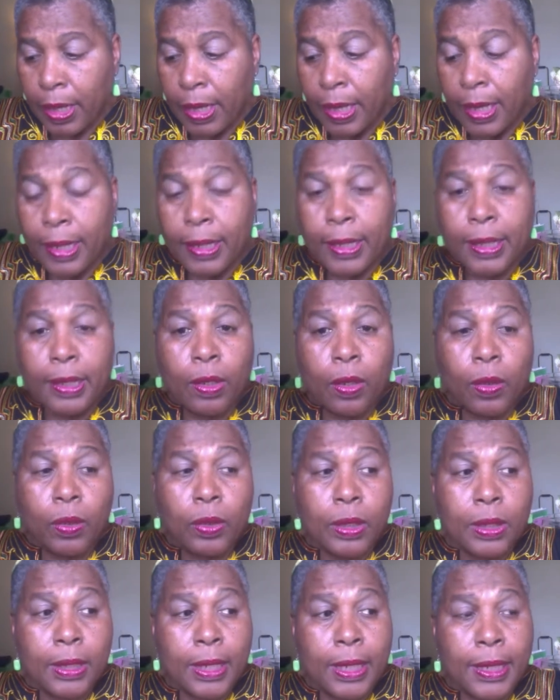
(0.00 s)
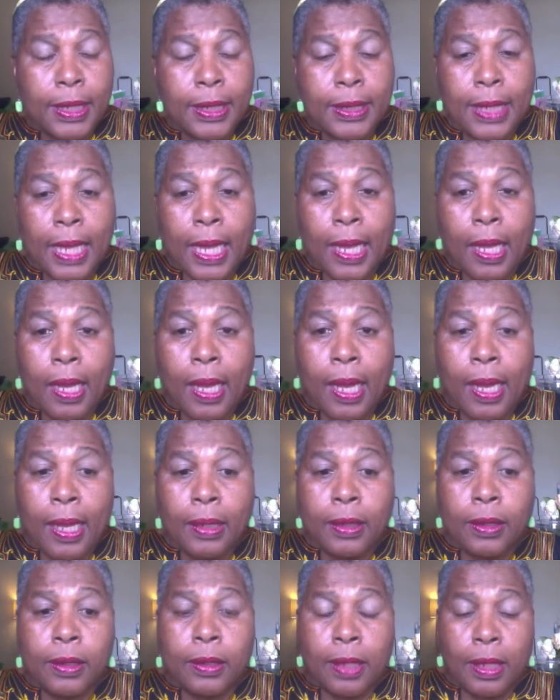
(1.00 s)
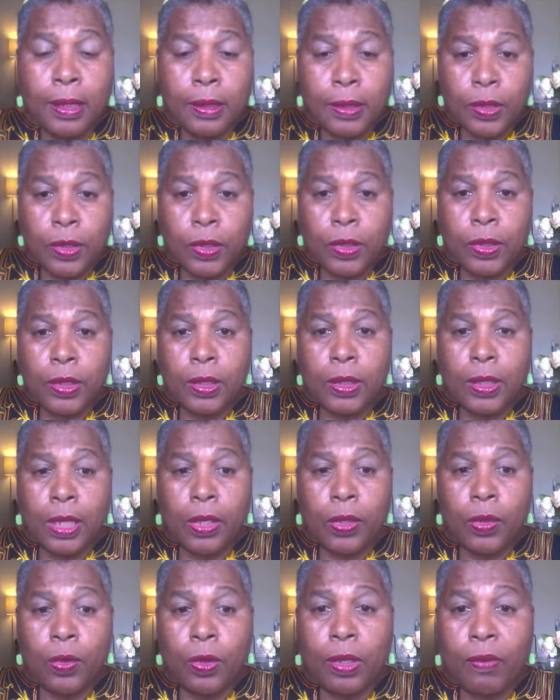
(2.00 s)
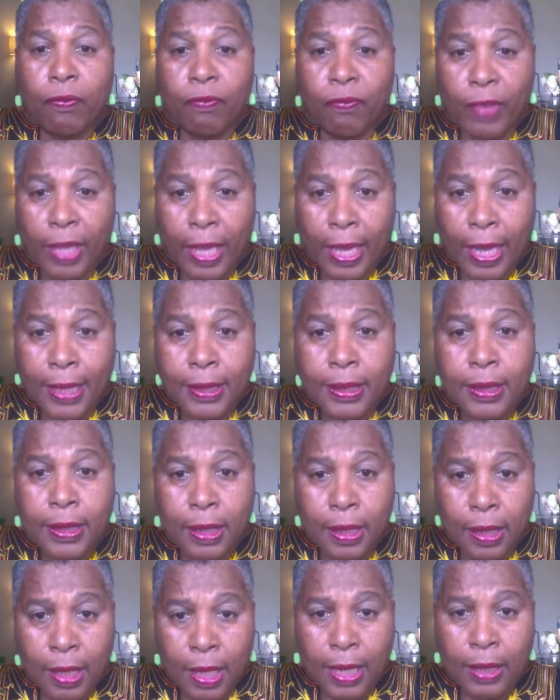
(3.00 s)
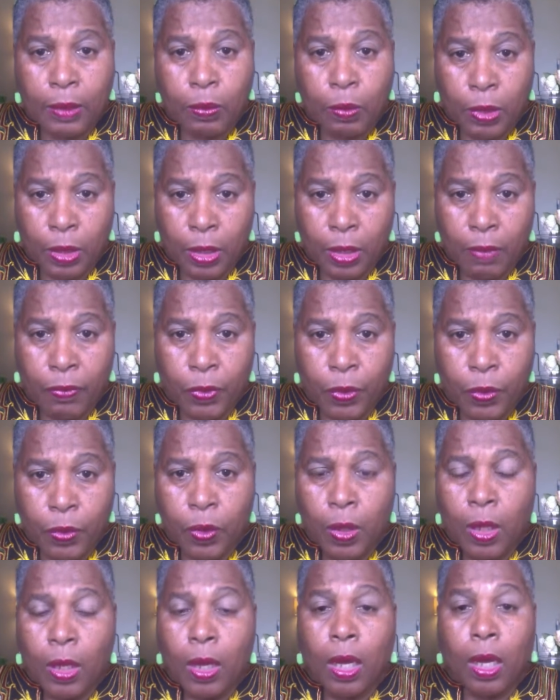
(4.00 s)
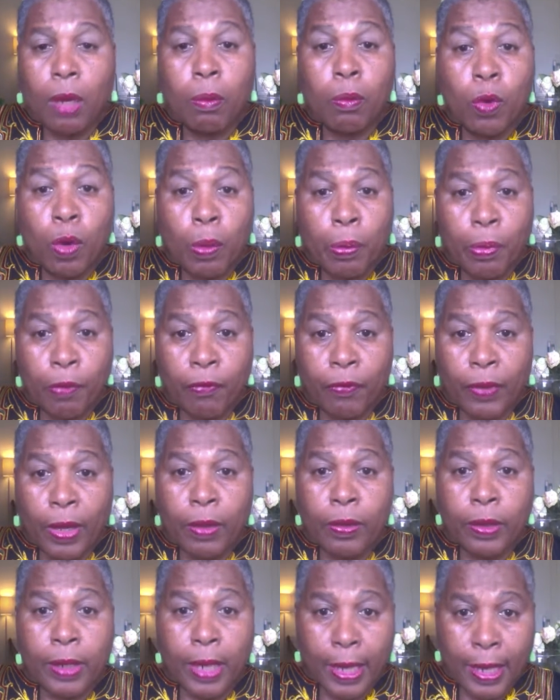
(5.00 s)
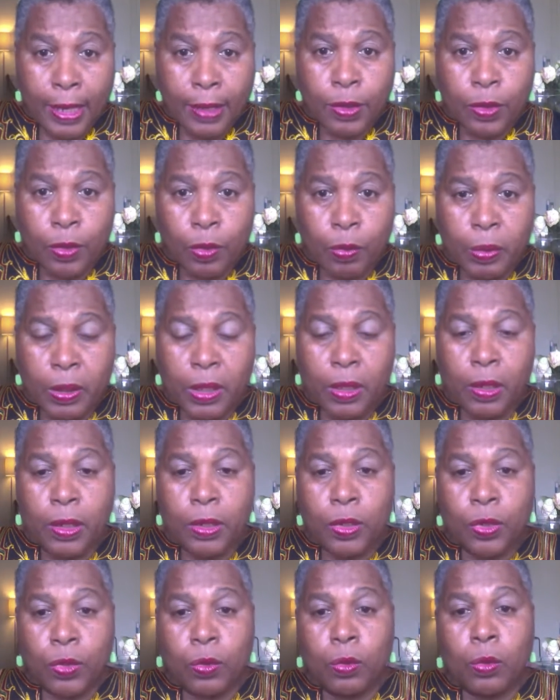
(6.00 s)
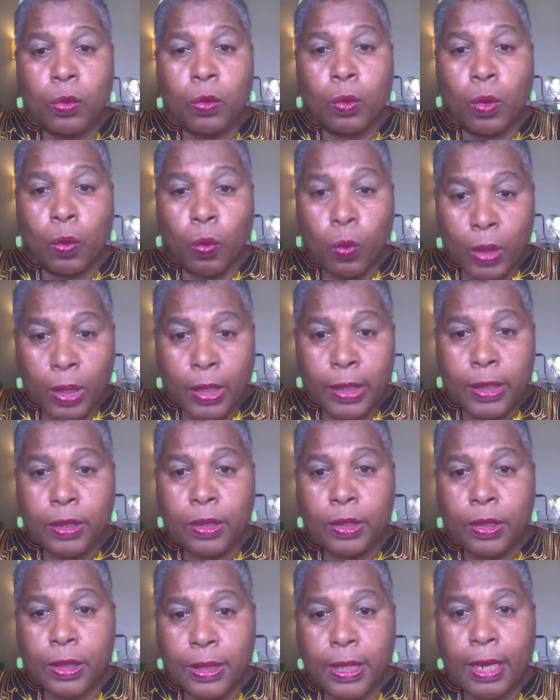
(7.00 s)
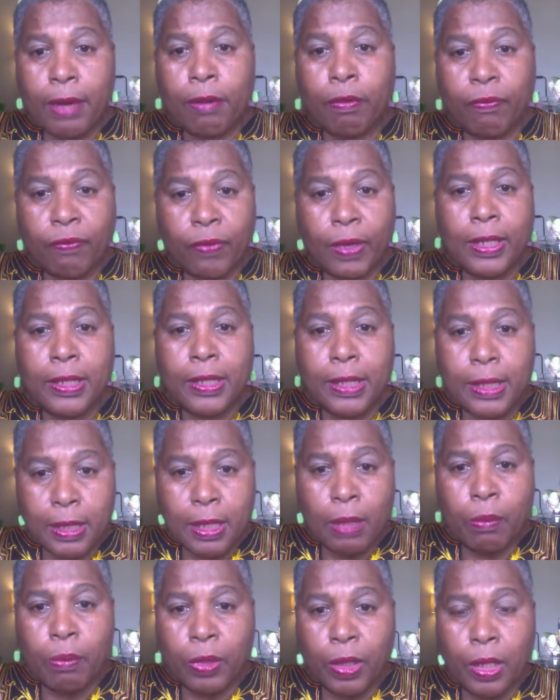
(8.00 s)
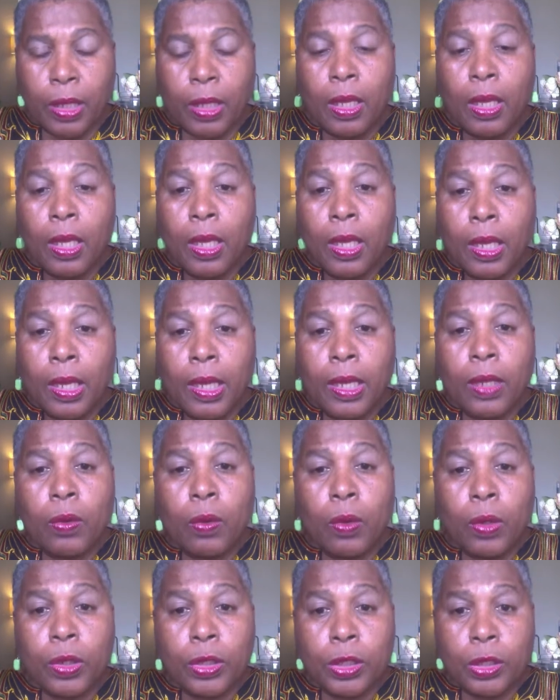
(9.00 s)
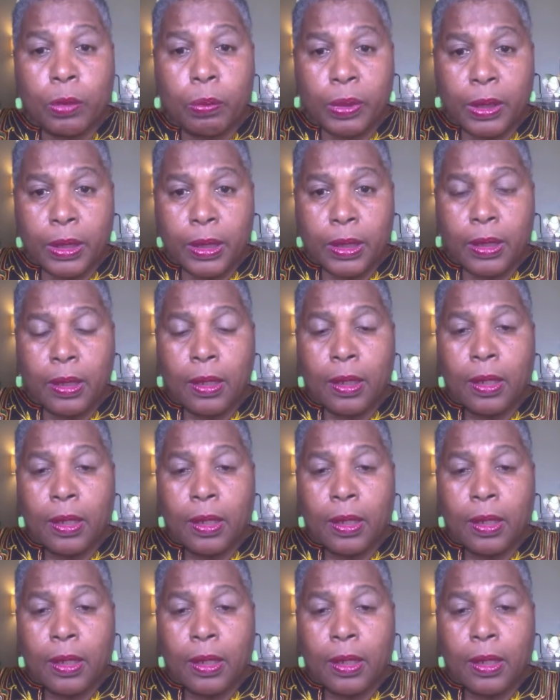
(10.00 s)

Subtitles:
And in those days, I understood that you could fast and God would give you a more profound answer because you were willing to sacrifice something in order to be